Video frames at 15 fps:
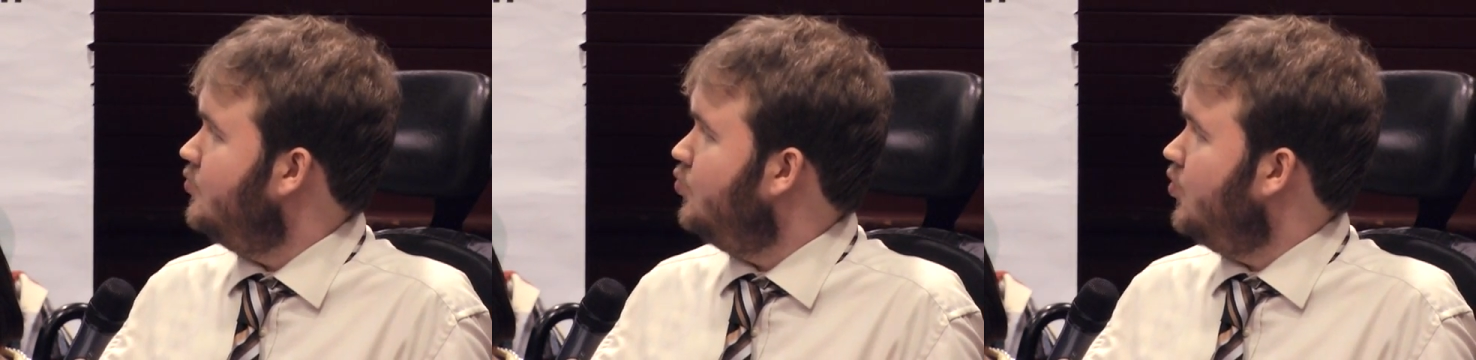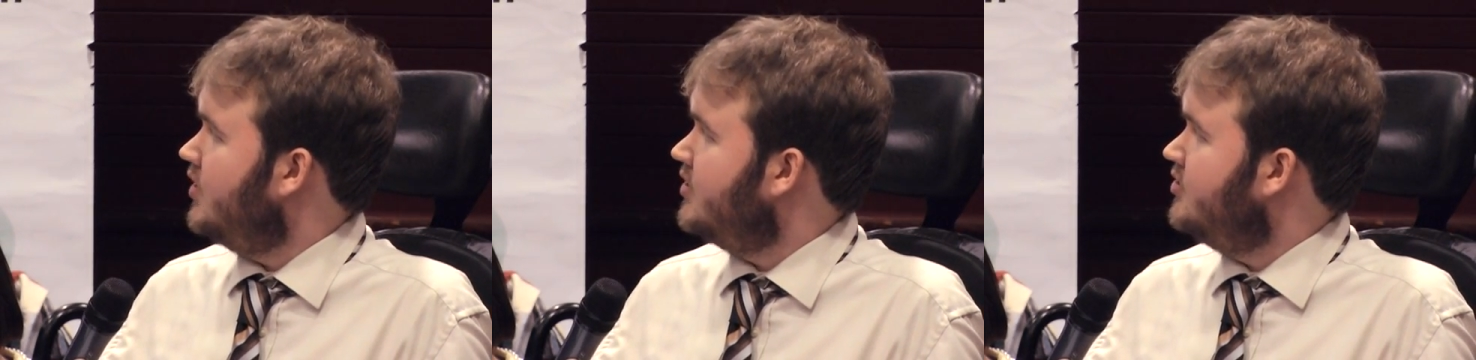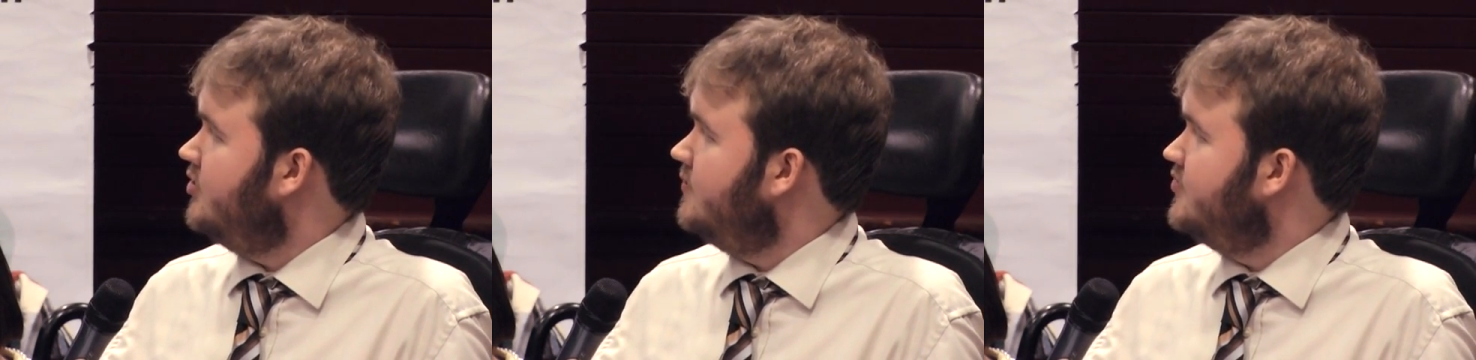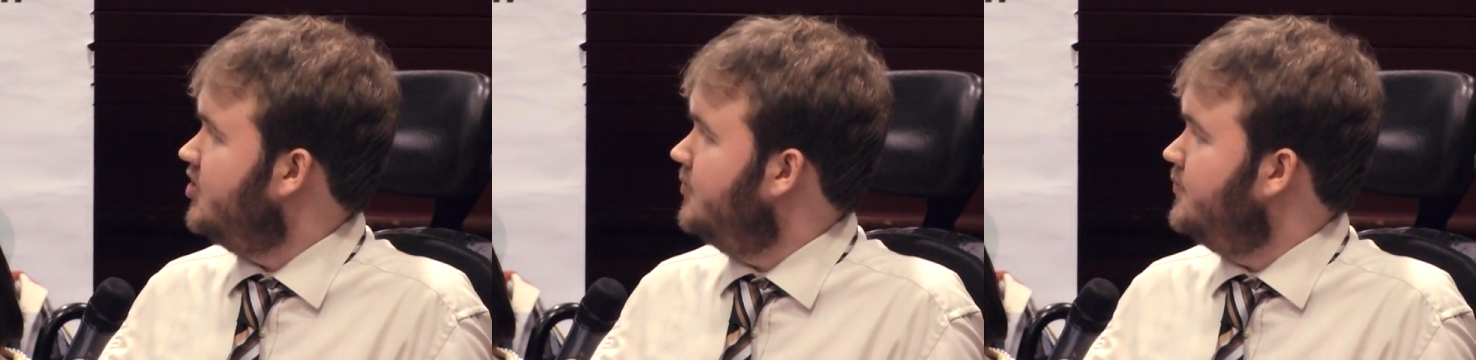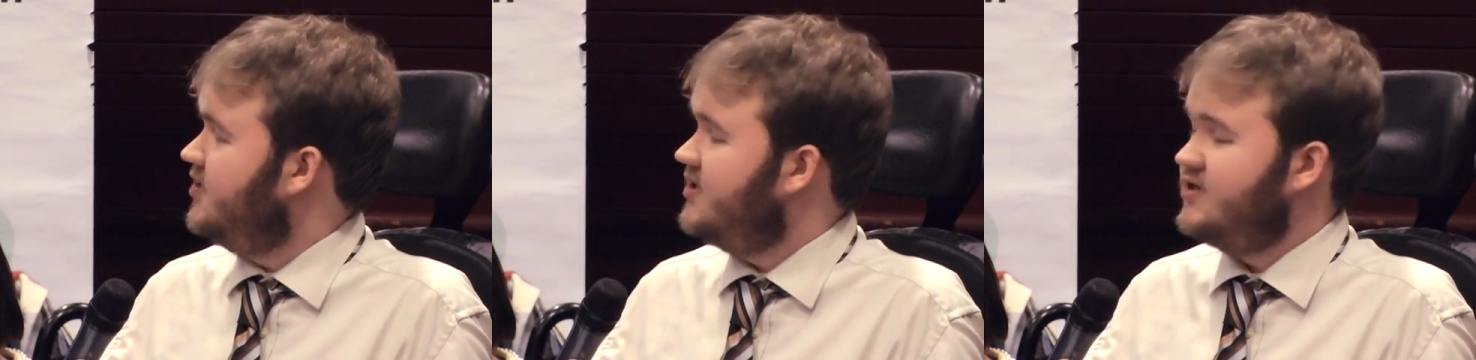what comes
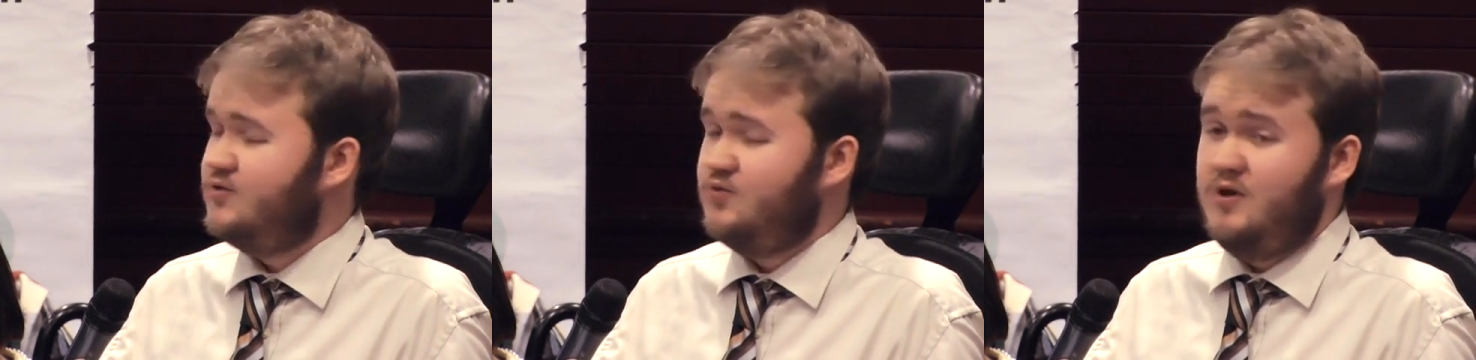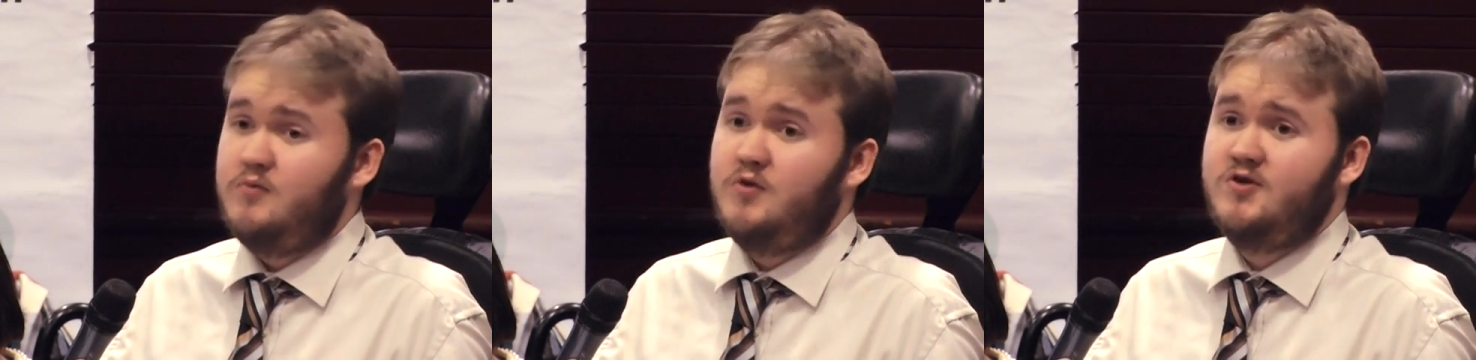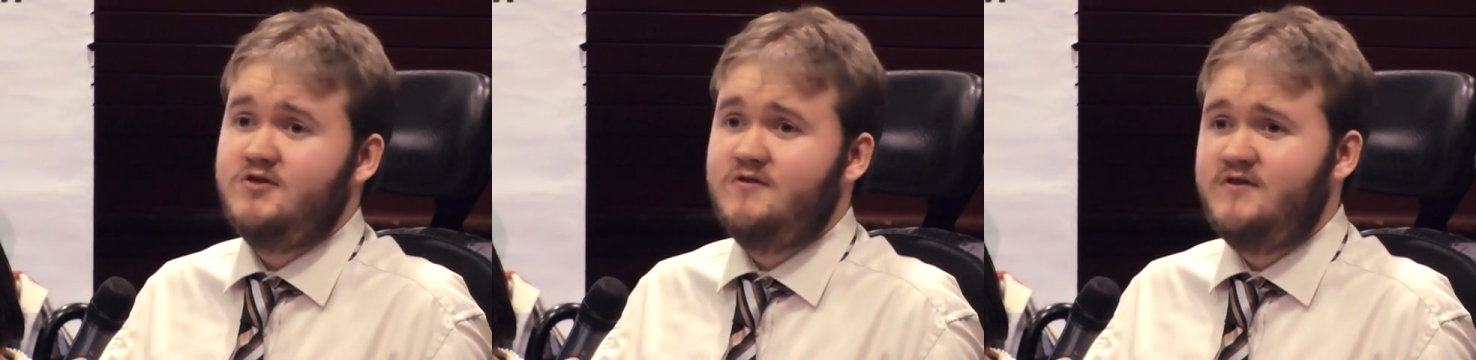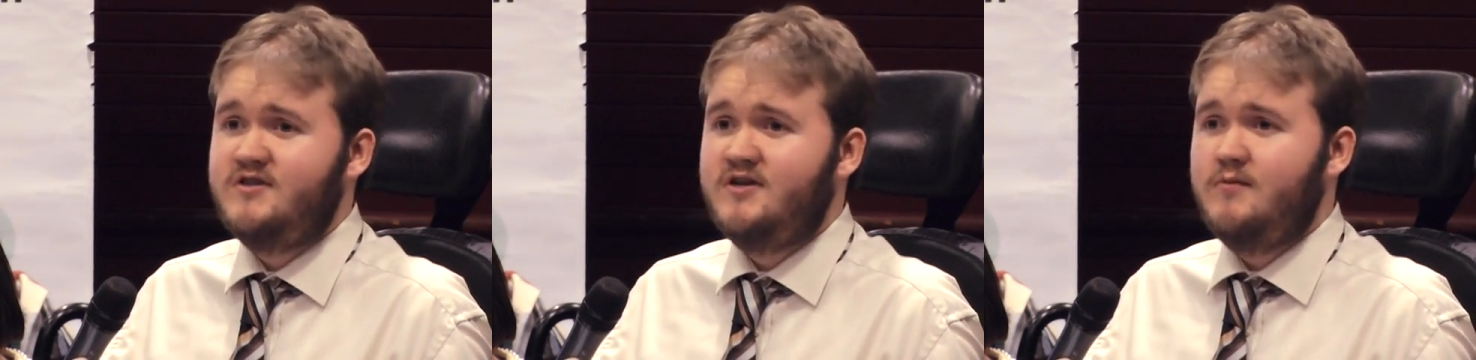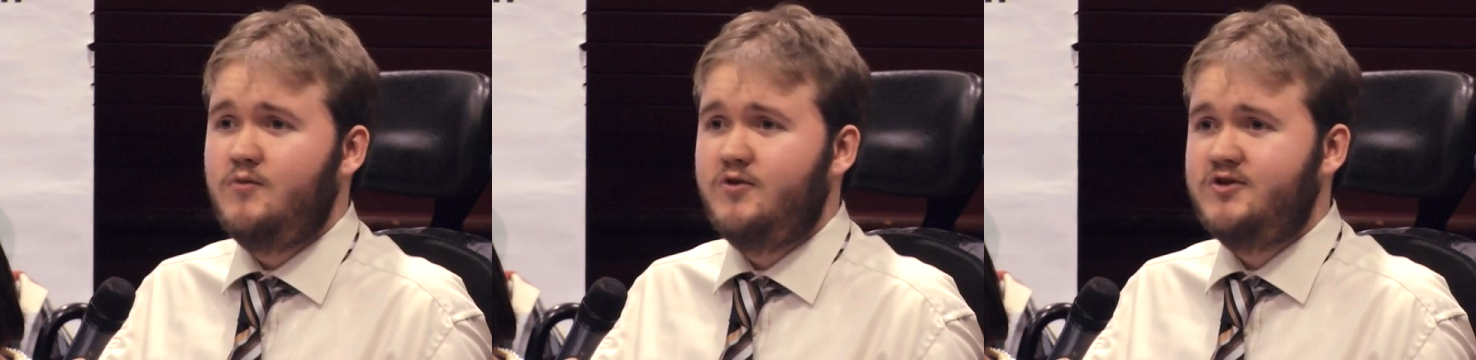up is, well, most of the
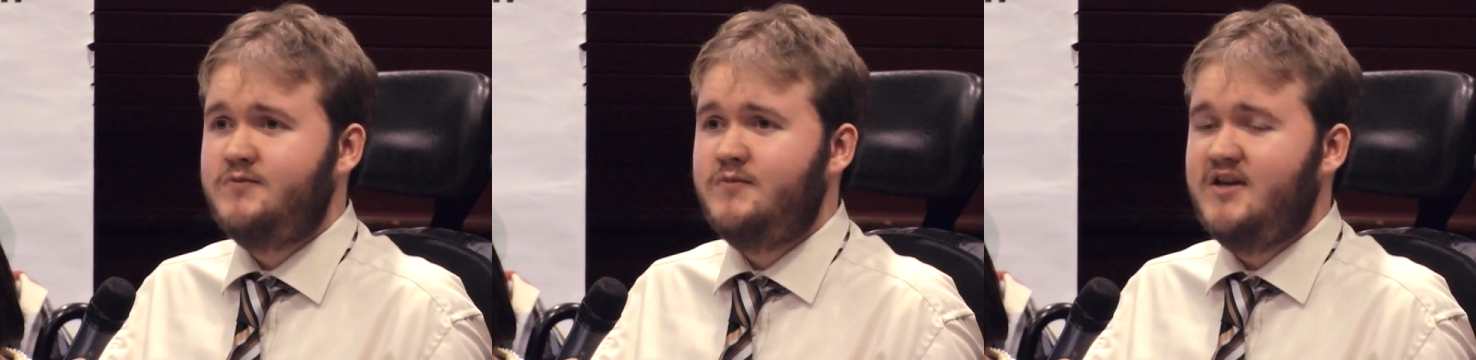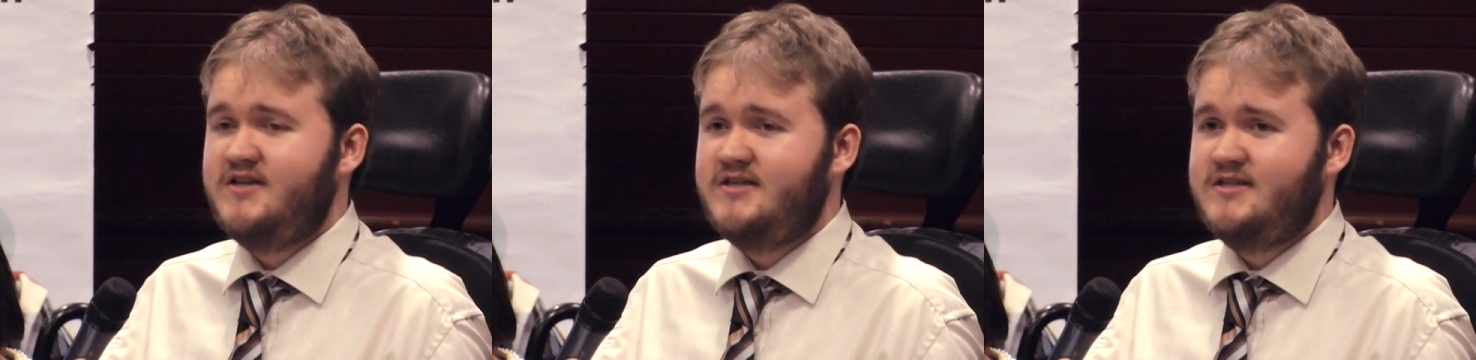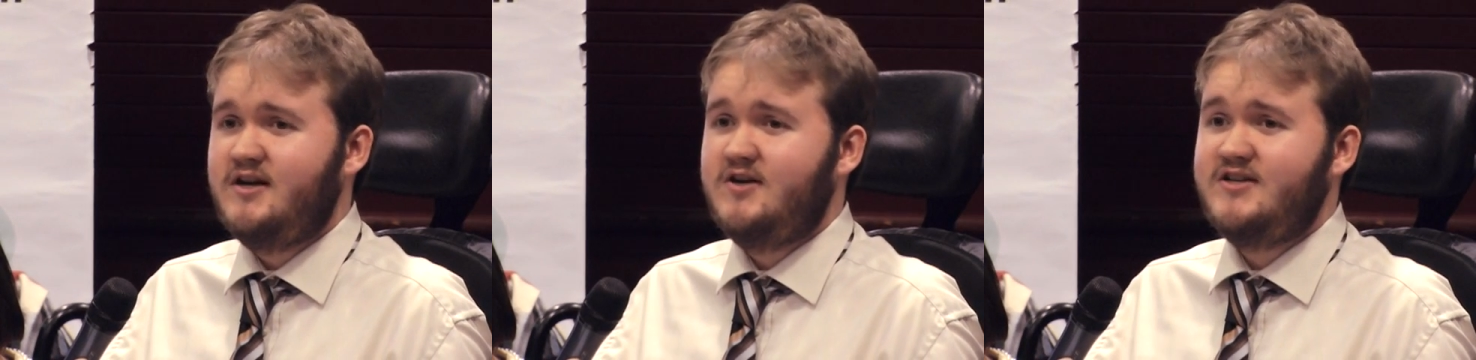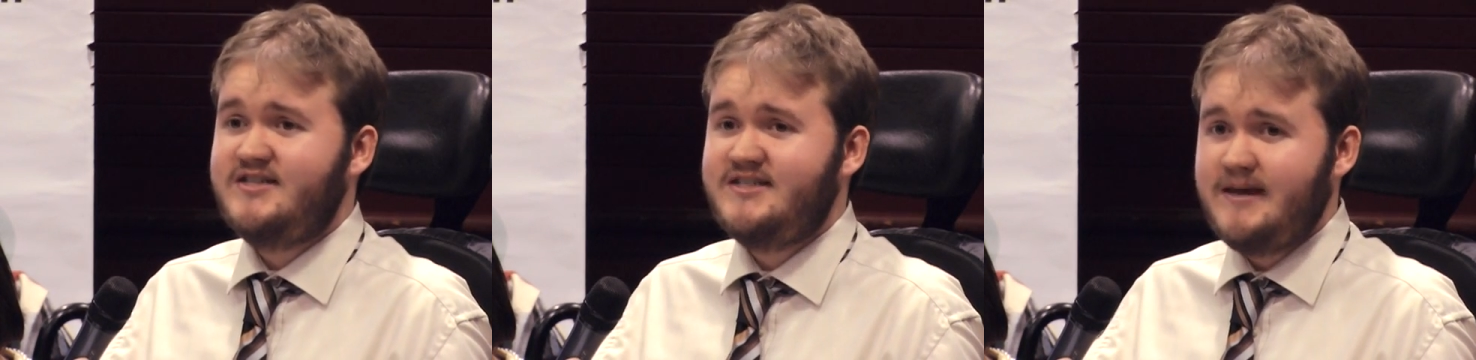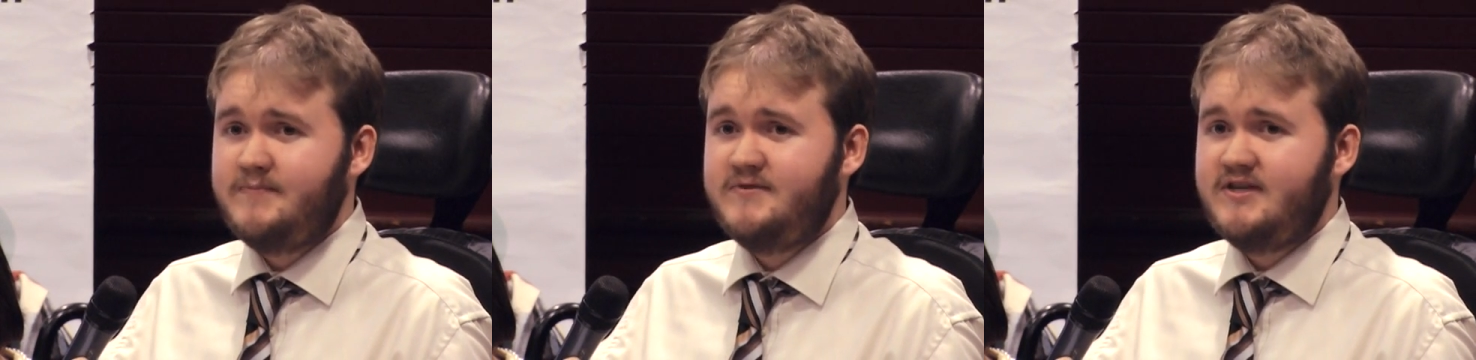time, most places aren't
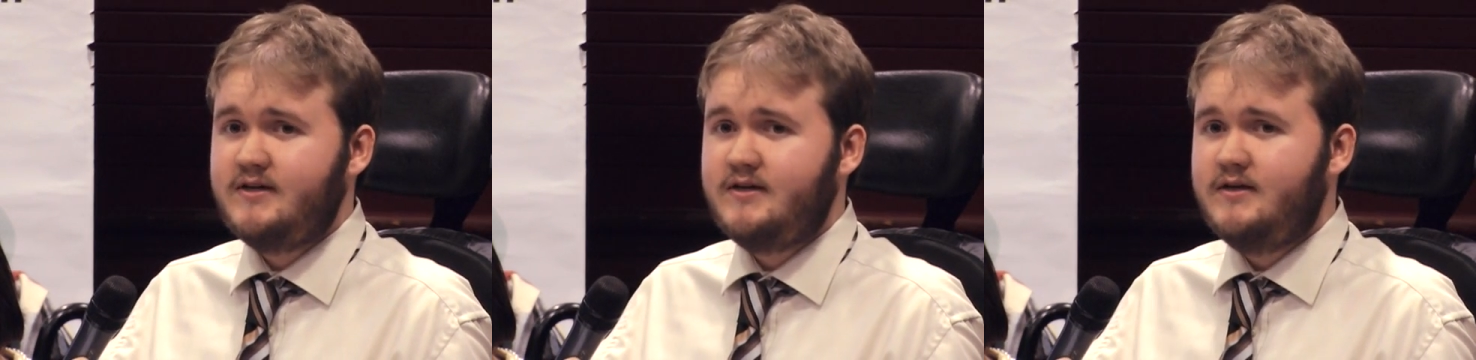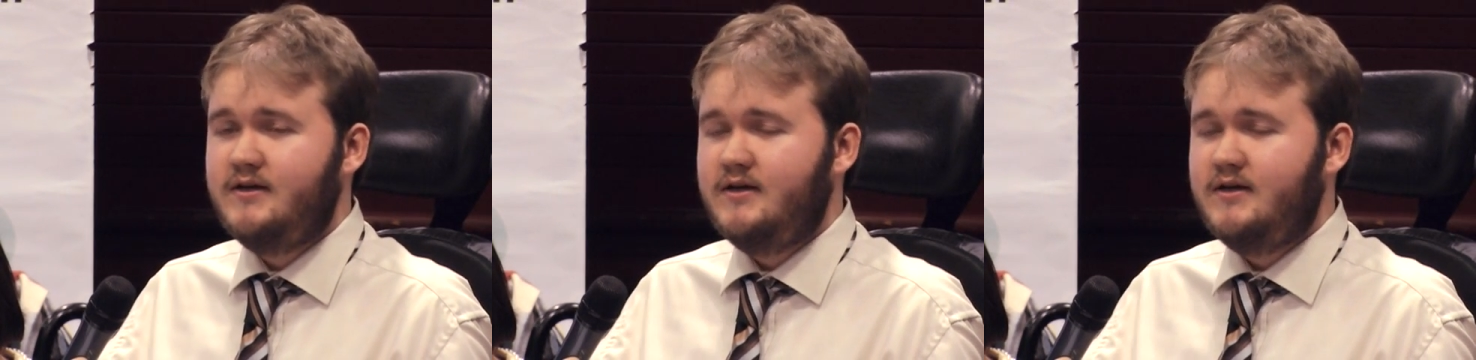accepting